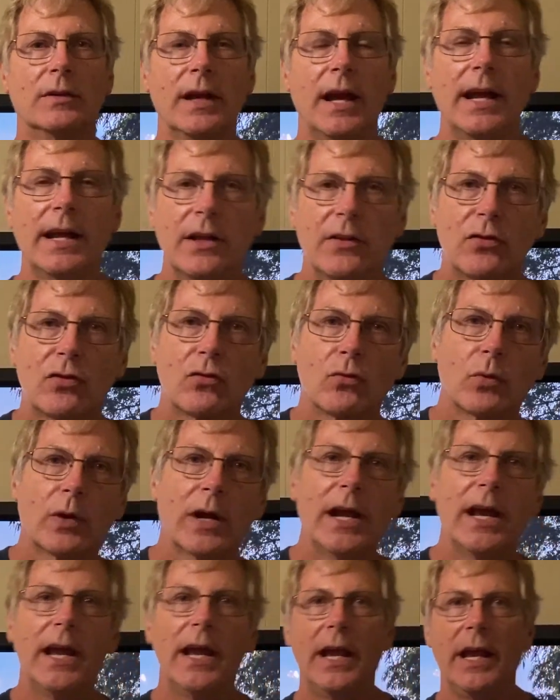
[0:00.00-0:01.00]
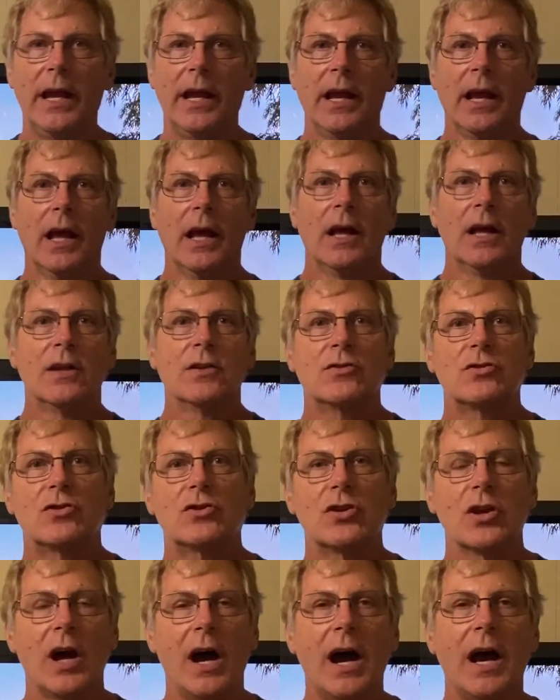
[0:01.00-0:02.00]
Take 3
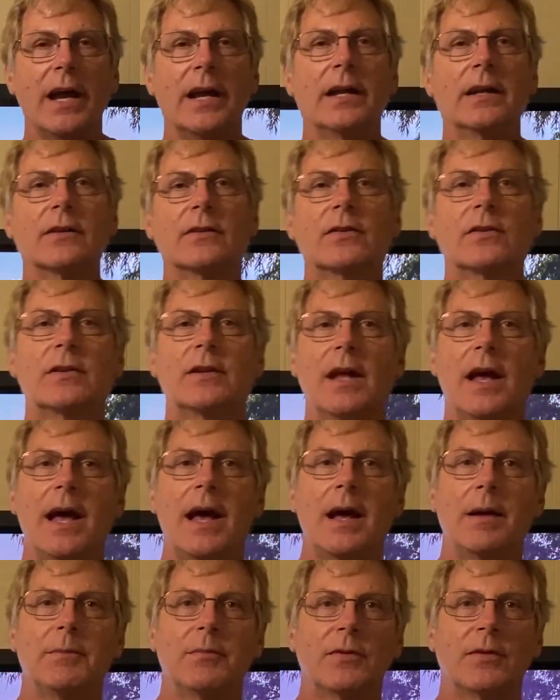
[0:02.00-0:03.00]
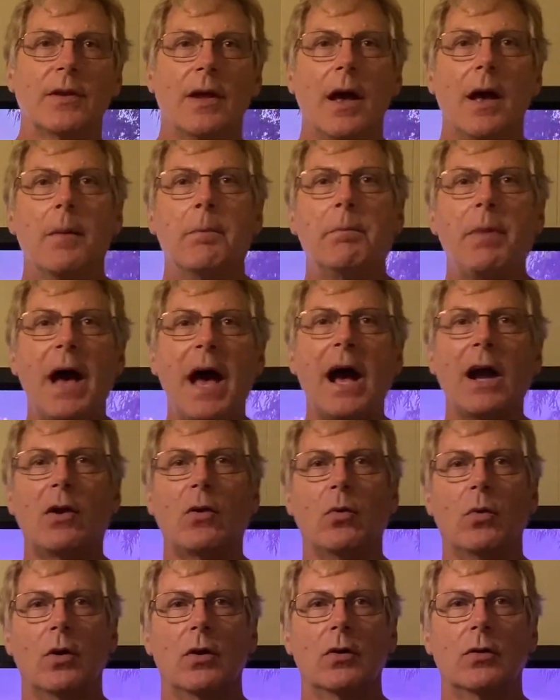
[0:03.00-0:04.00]
giant steps
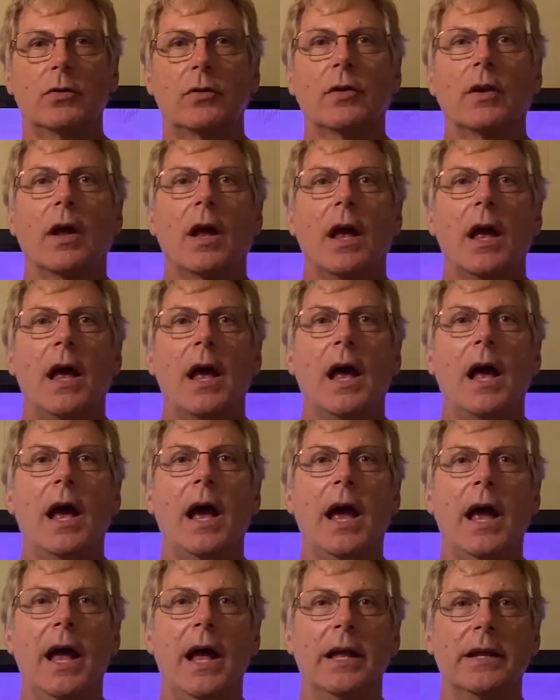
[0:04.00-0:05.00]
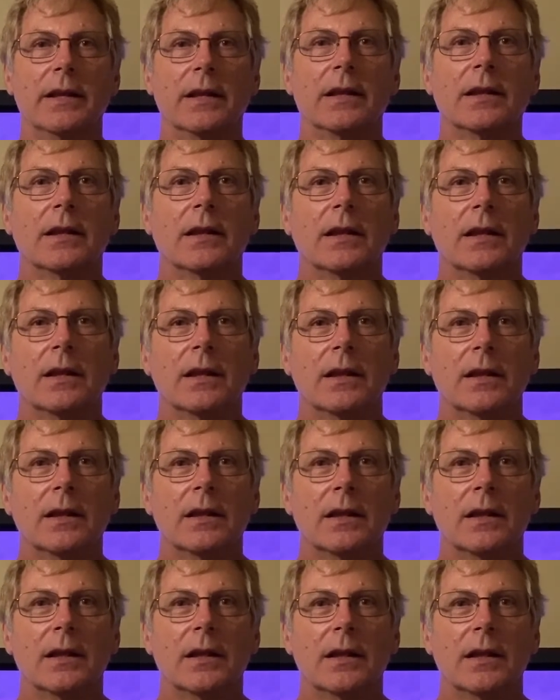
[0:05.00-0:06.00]
backwards and
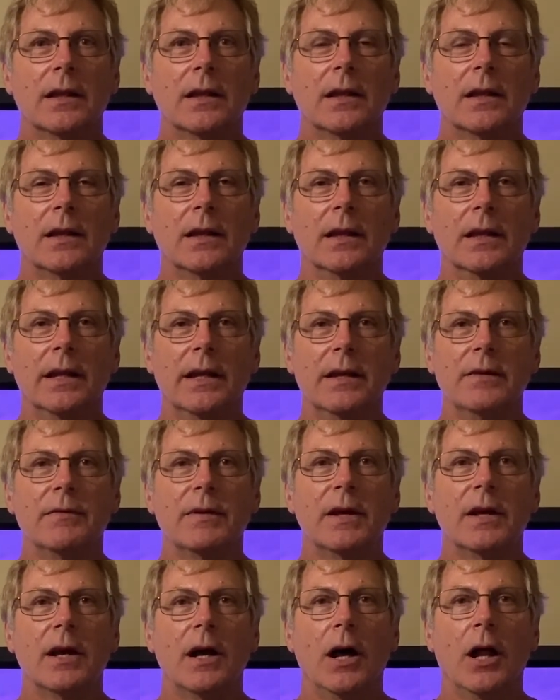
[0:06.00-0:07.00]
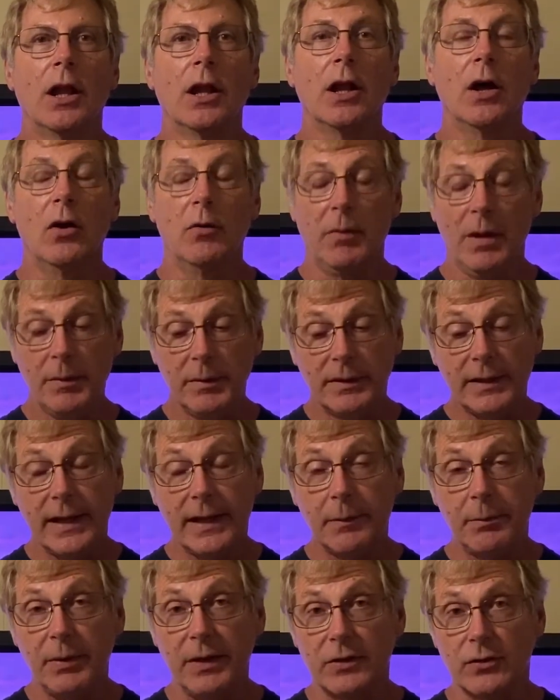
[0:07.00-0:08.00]
leave it alone. Maybe take
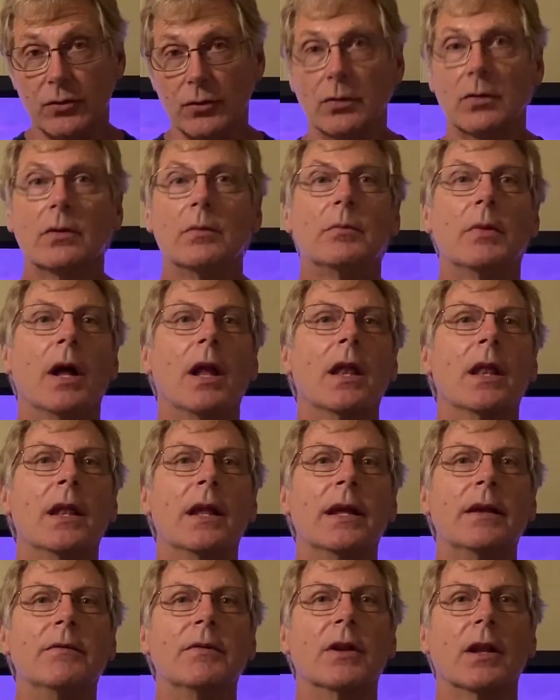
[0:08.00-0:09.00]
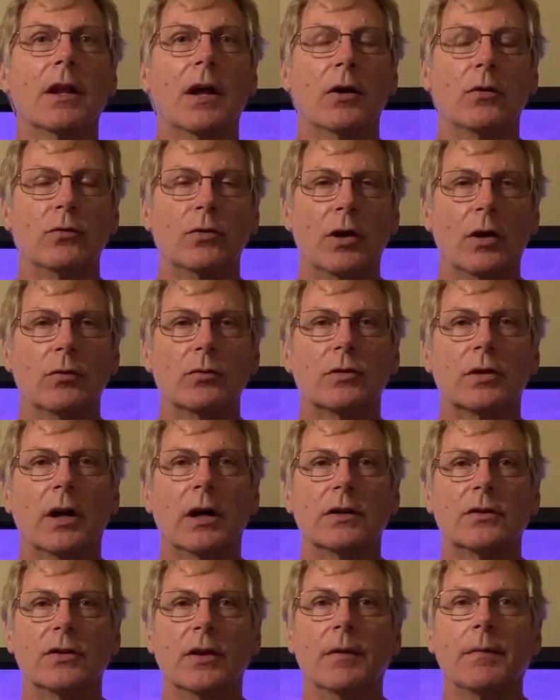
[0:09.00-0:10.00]
a picture, but leave it alone, don't
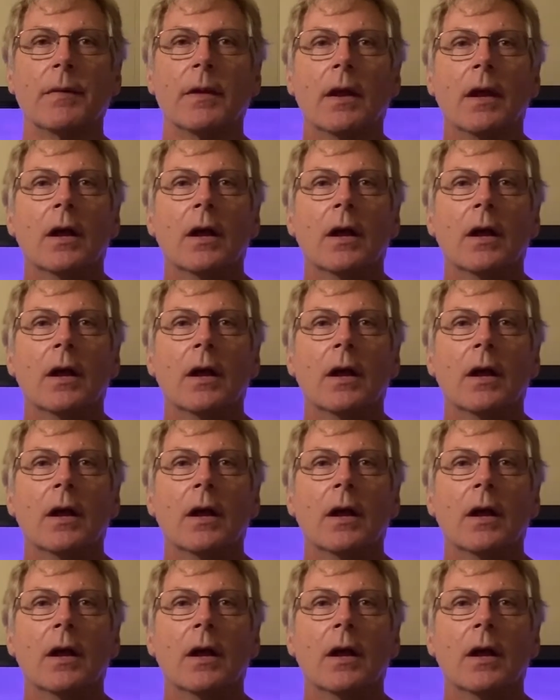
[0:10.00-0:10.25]
touch it.